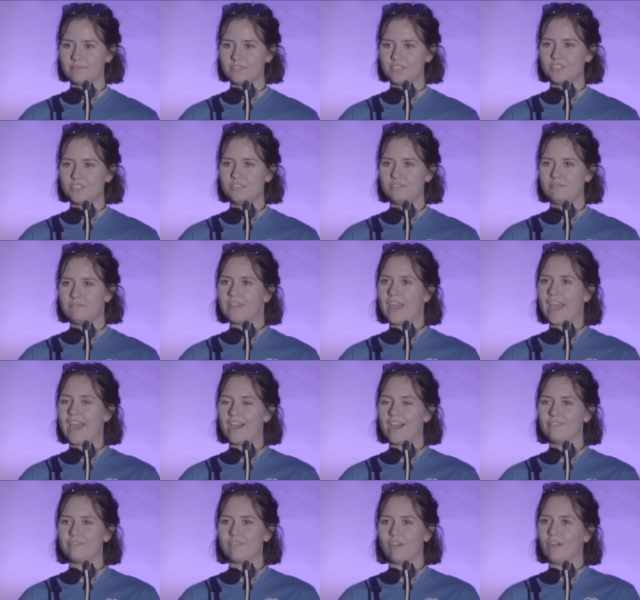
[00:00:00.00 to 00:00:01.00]
to
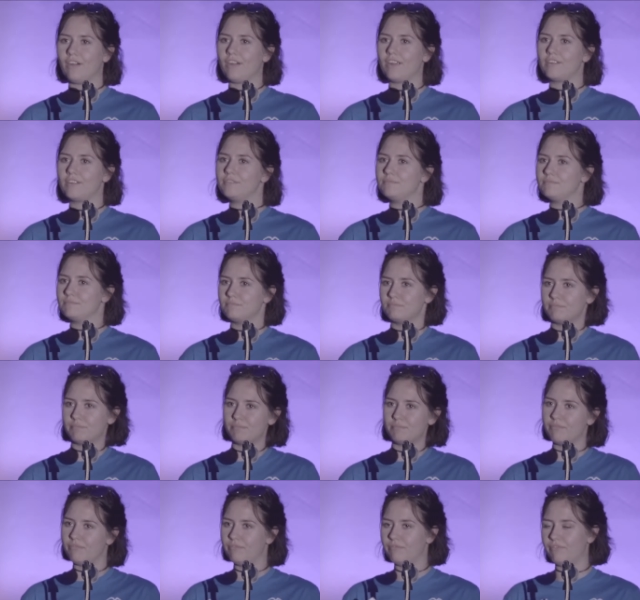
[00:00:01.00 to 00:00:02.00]
have our
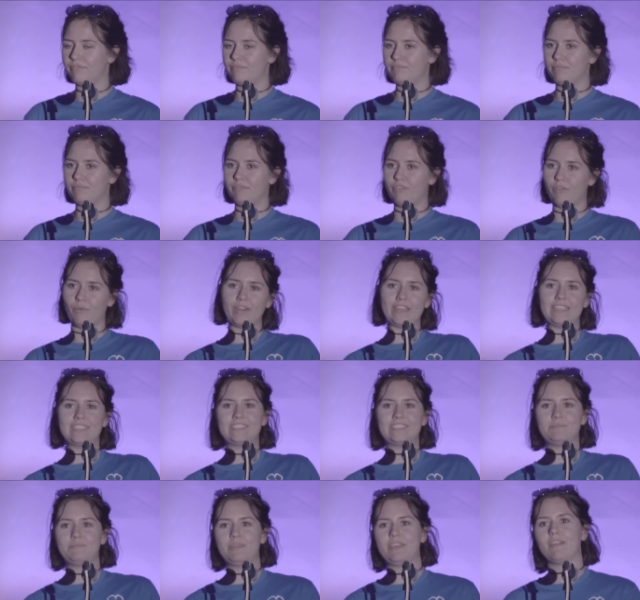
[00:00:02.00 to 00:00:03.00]

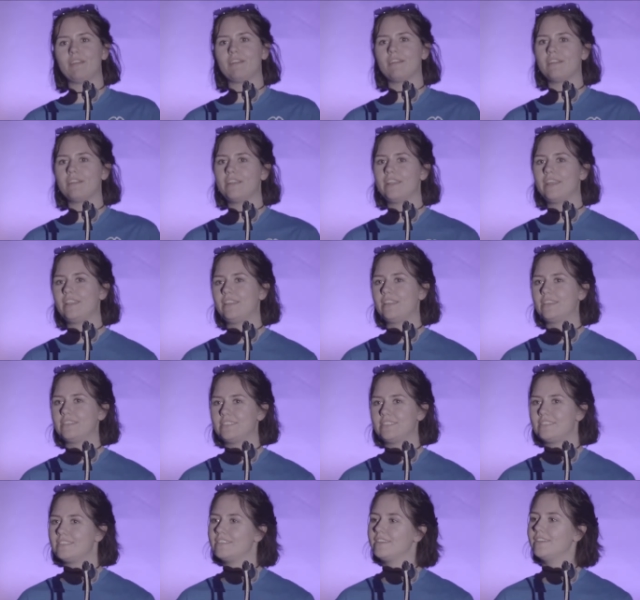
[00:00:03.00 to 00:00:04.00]
voice be heard in
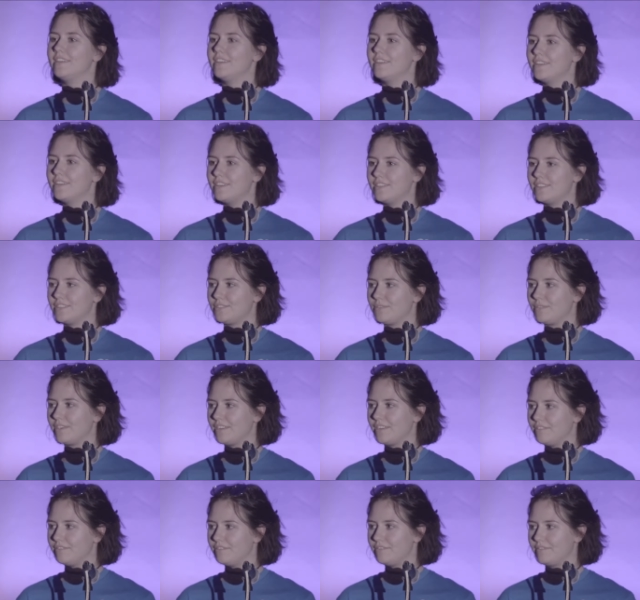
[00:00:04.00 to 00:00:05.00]
this sort
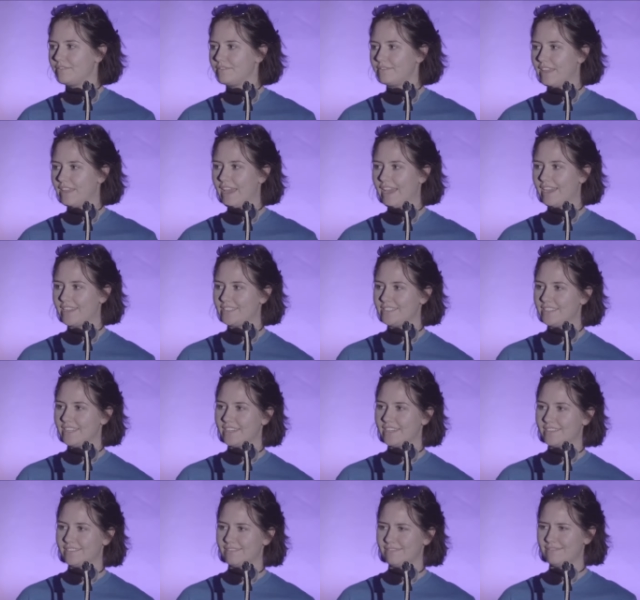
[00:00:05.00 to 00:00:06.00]
of
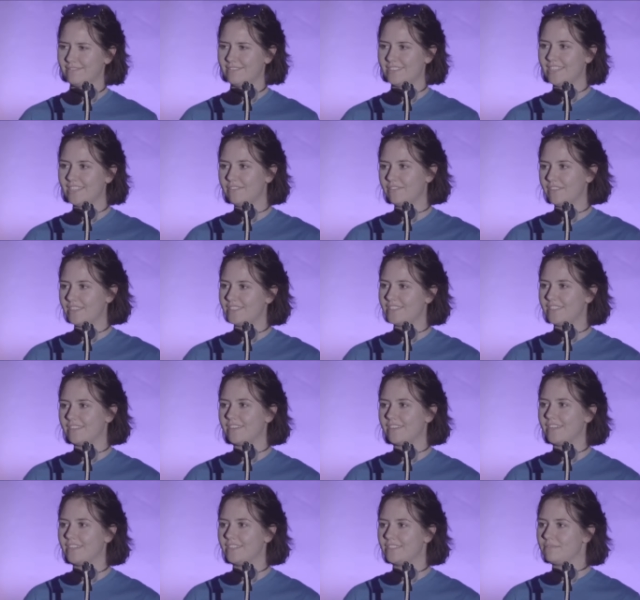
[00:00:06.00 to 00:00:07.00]
hectic TV
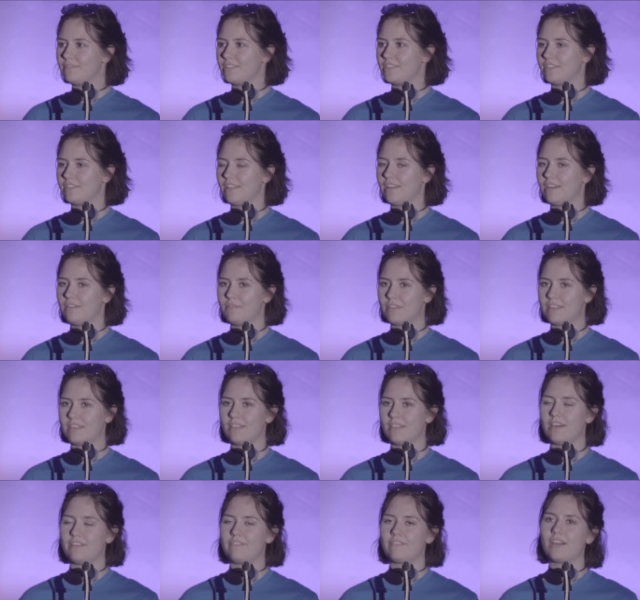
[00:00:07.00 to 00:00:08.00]
series with a
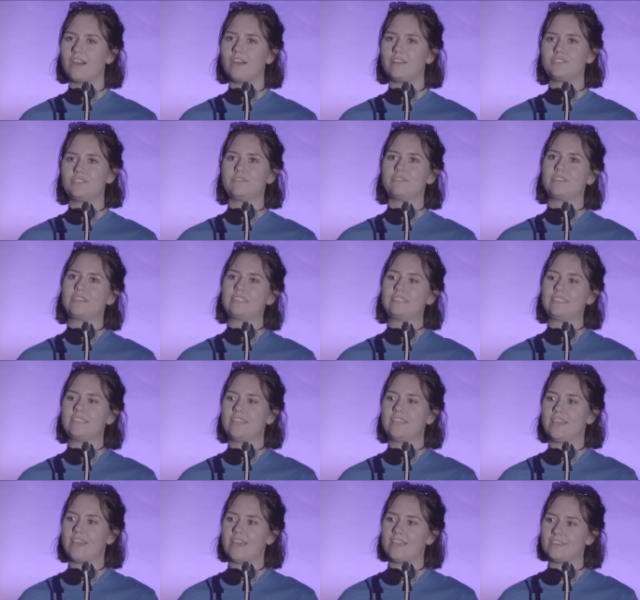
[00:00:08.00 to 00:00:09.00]
lot of
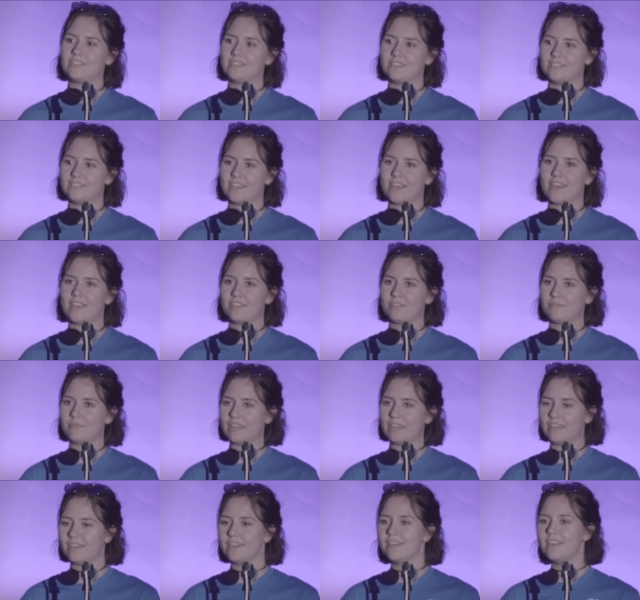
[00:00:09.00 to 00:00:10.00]
controversy, and together
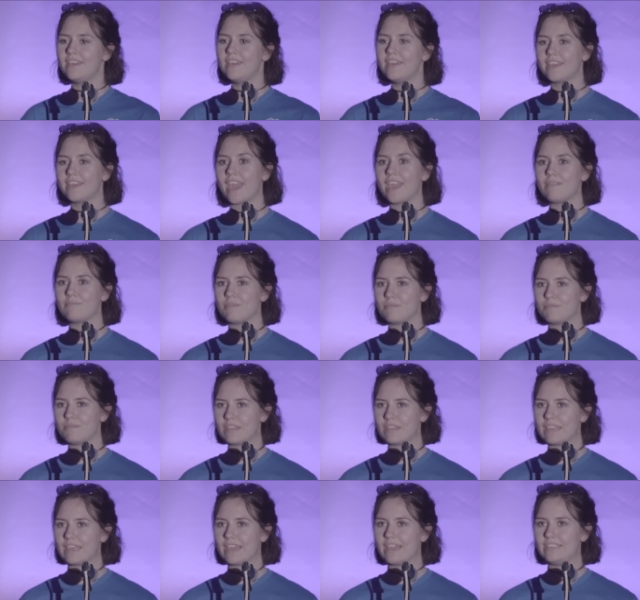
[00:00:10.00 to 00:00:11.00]
we came up
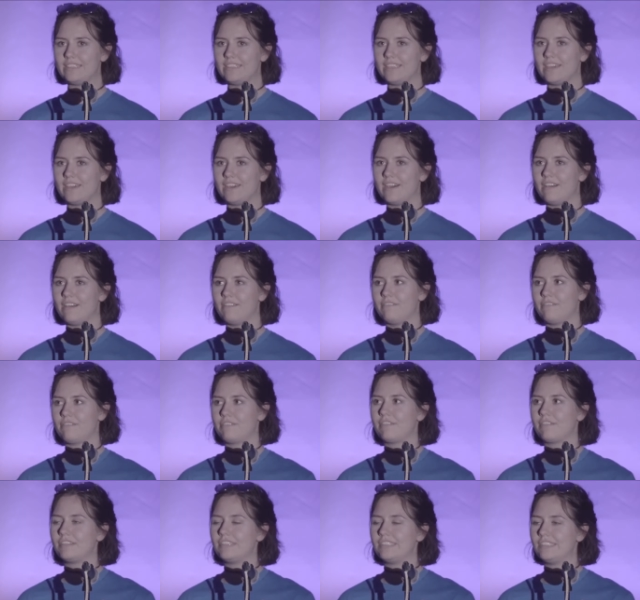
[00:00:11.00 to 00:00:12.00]
with the idea of
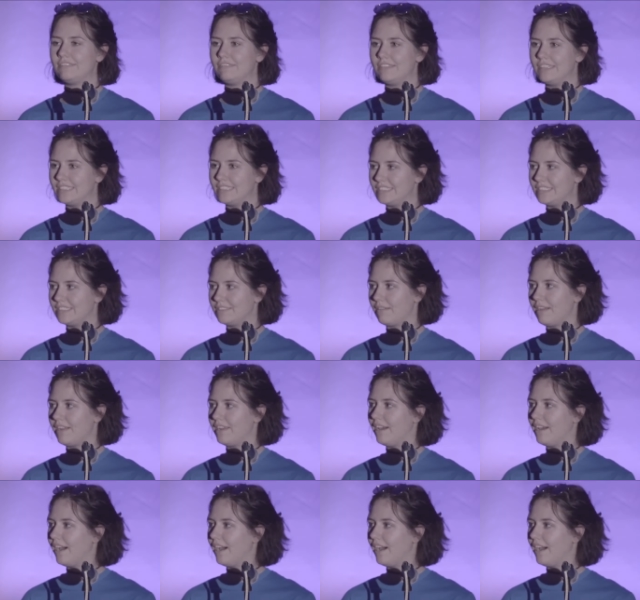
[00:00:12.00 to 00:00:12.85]
13 Reasons Why